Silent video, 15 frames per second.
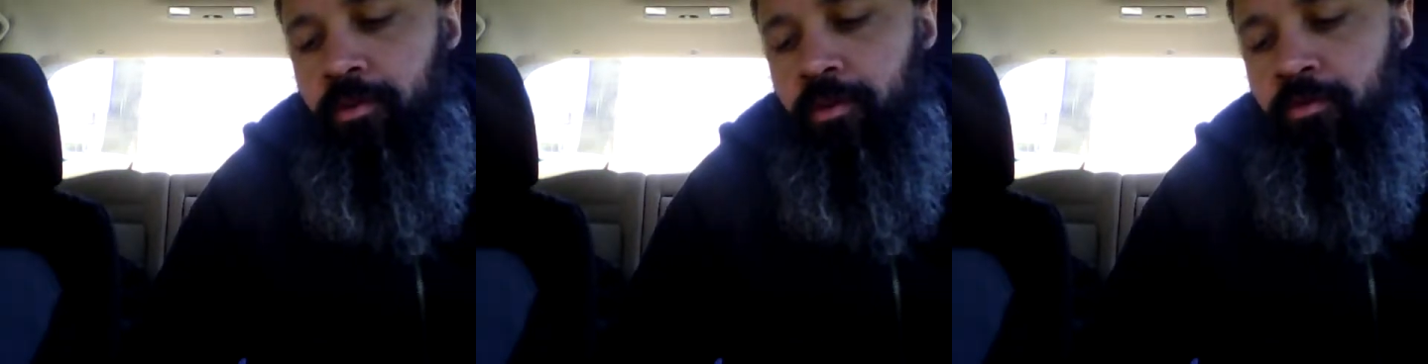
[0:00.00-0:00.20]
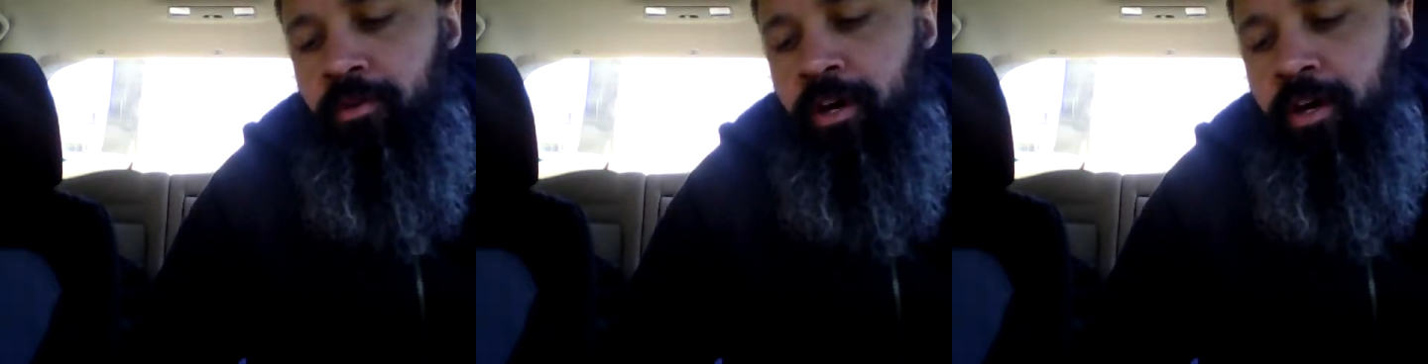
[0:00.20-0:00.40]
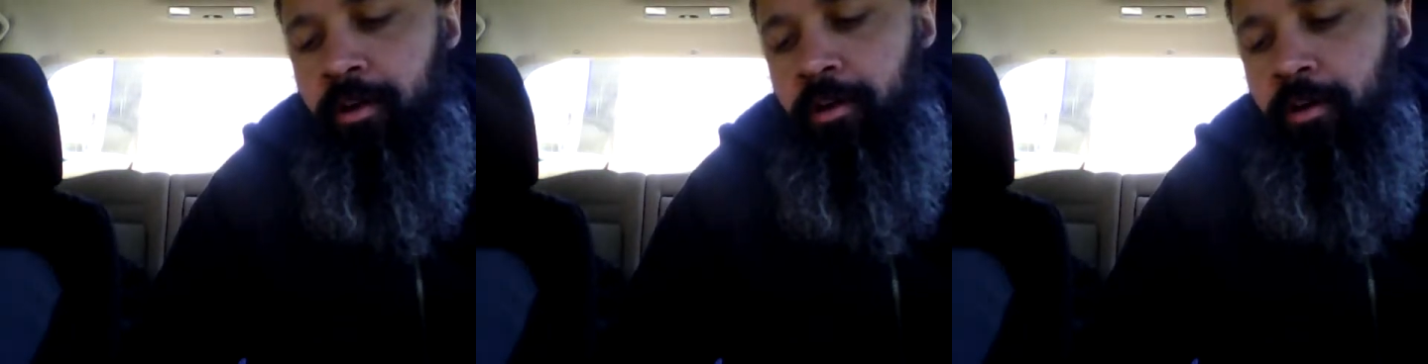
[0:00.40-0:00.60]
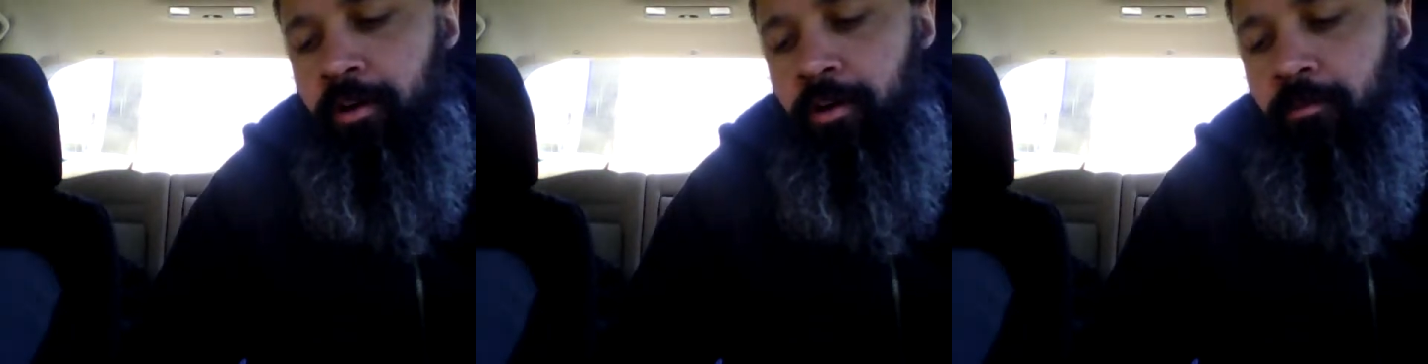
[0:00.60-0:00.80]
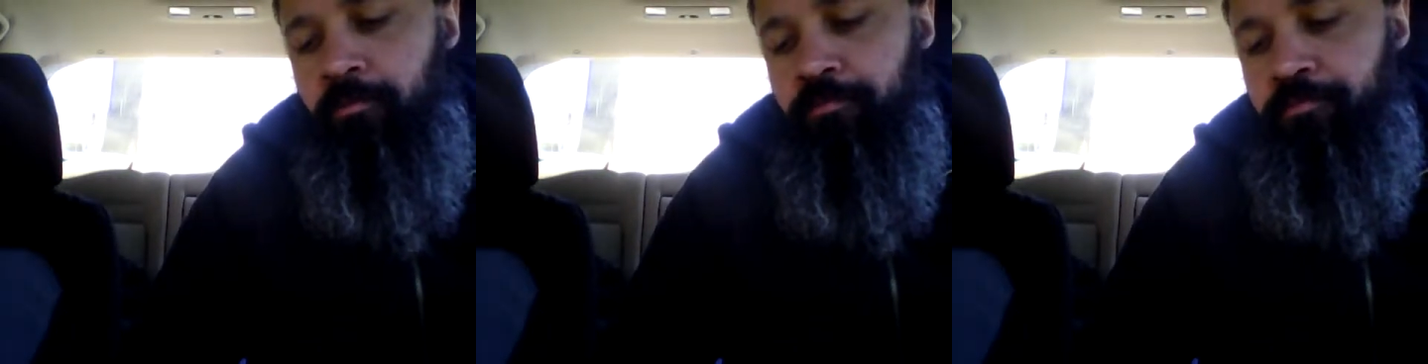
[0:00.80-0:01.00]
not,
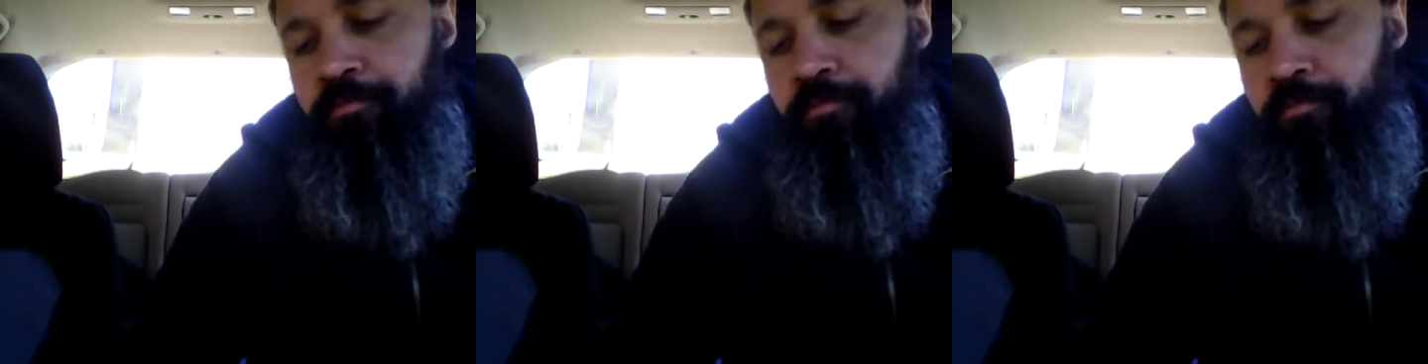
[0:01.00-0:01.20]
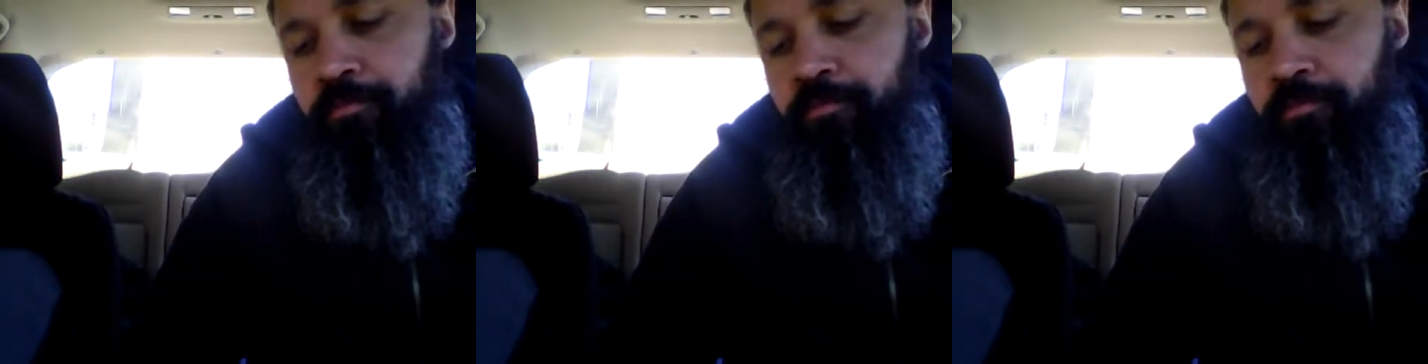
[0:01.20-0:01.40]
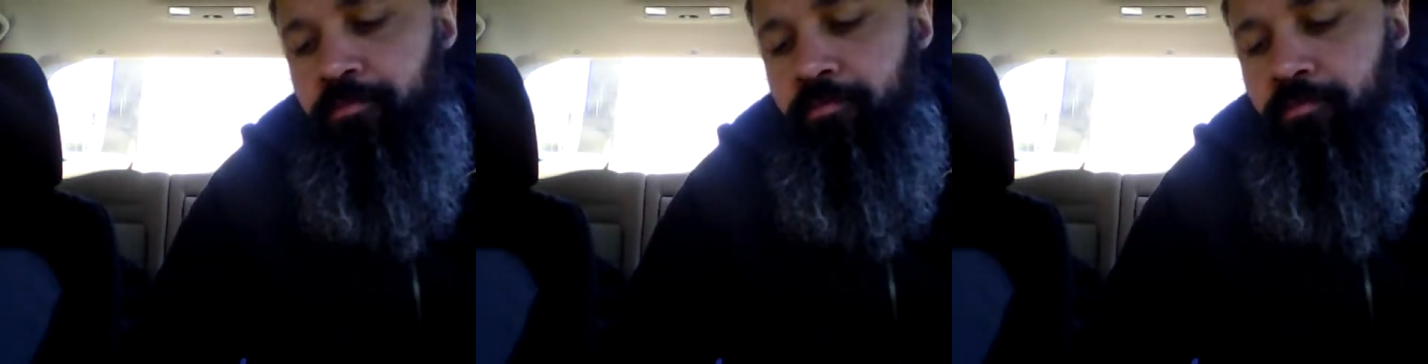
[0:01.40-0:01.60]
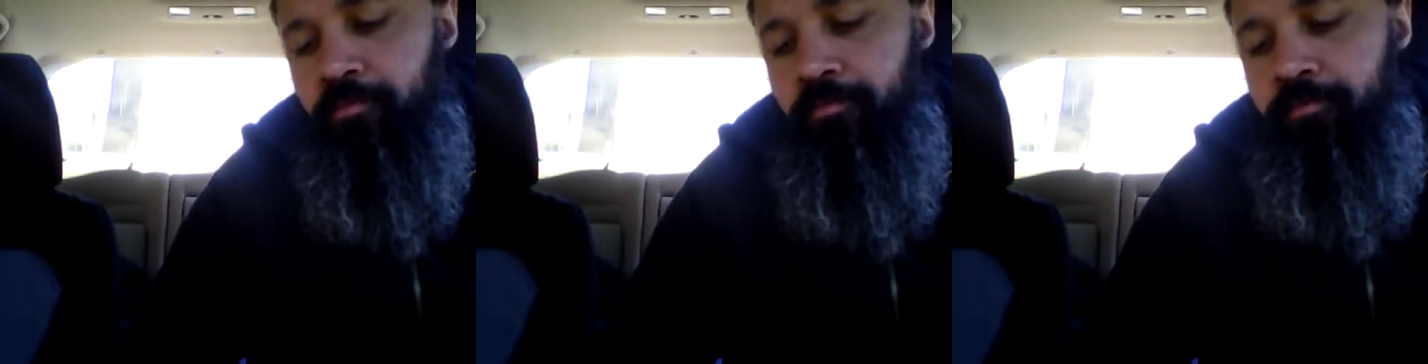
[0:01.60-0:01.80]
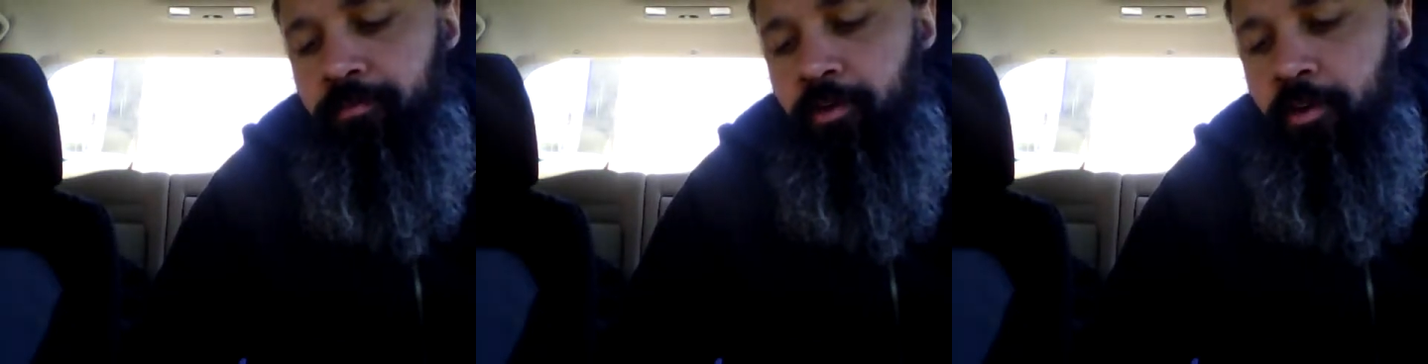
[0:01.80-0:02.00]

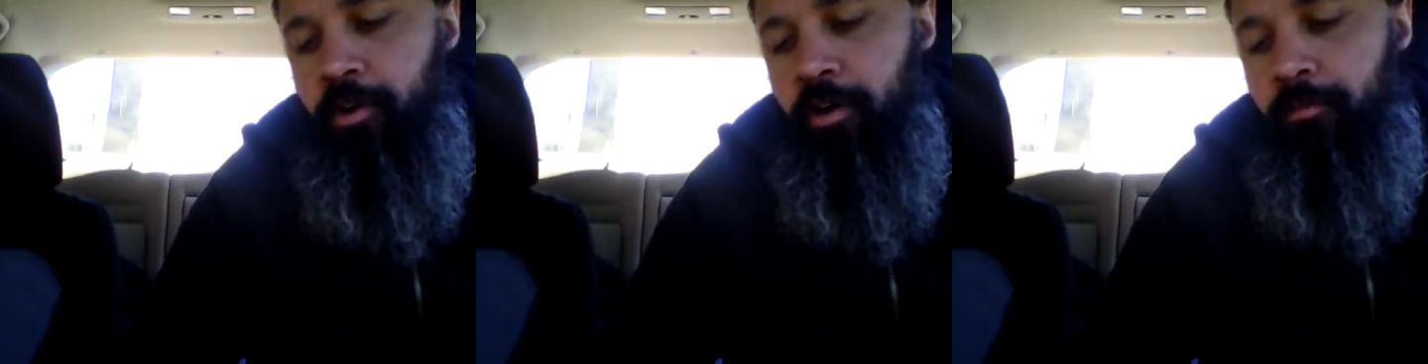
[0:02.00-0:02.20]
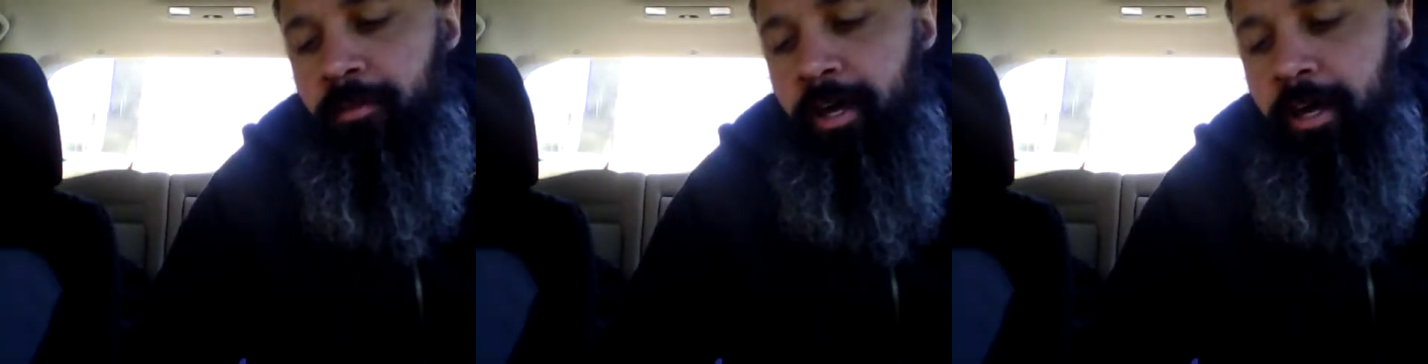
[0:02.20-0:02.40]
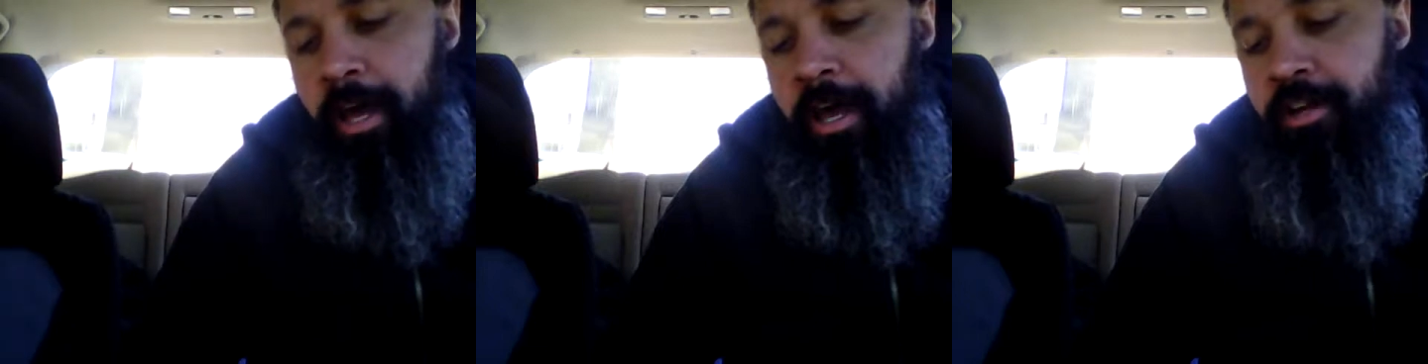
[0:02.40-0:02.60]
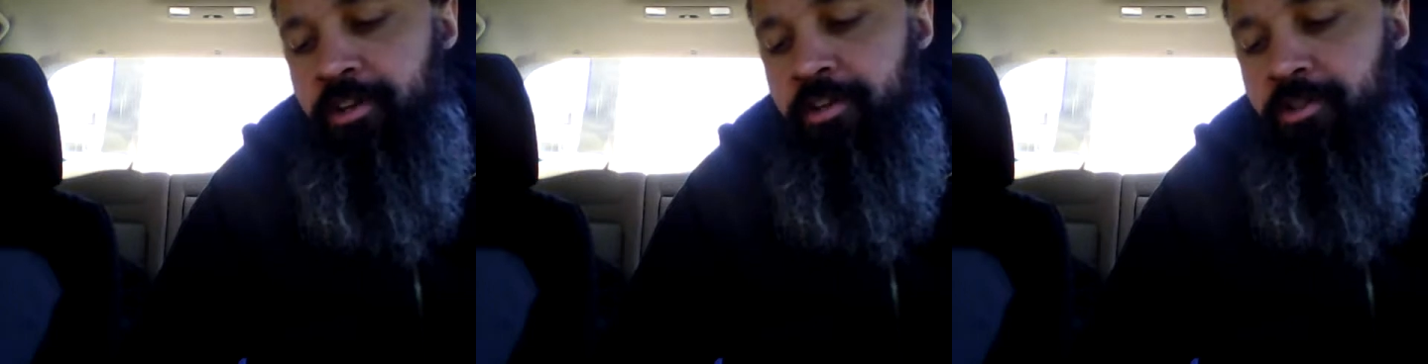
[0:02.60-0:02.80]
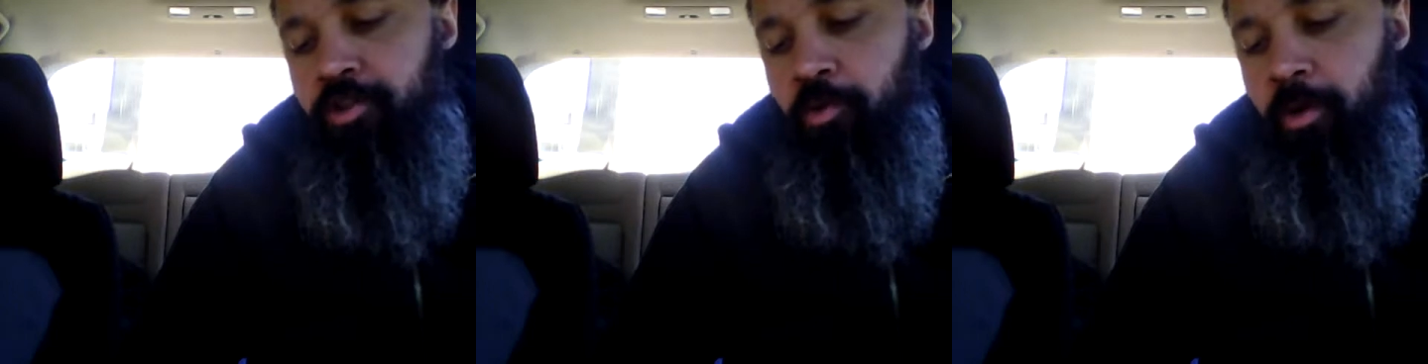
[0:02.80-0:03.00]
you can call them like
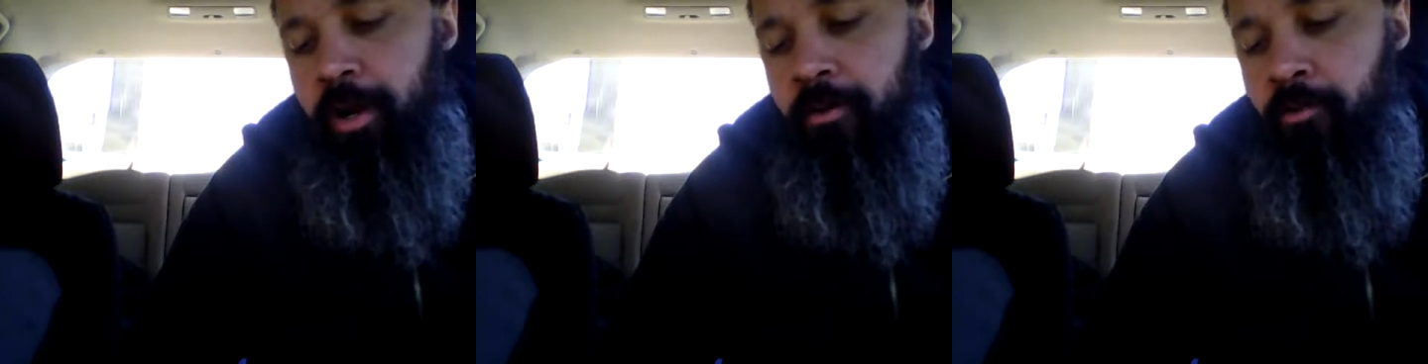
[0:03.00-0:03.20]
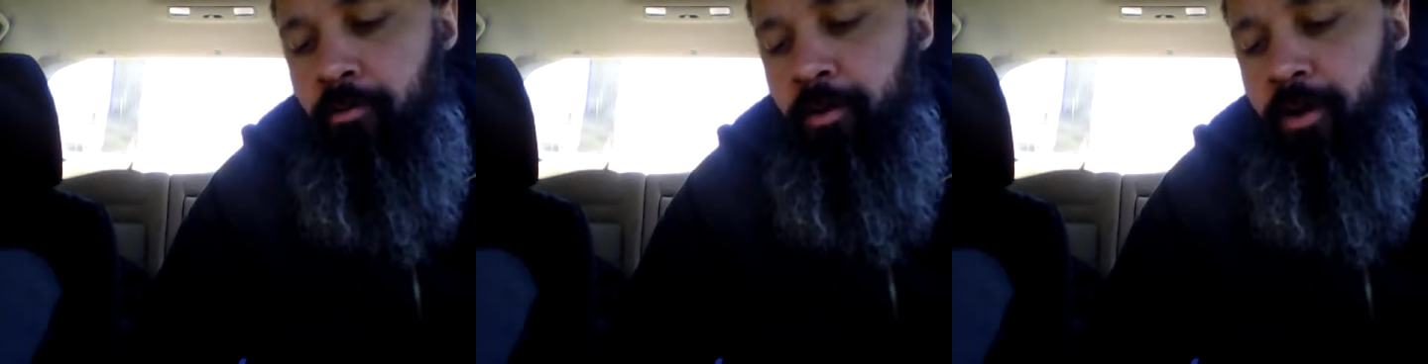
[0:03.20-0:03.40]
agents or whatever,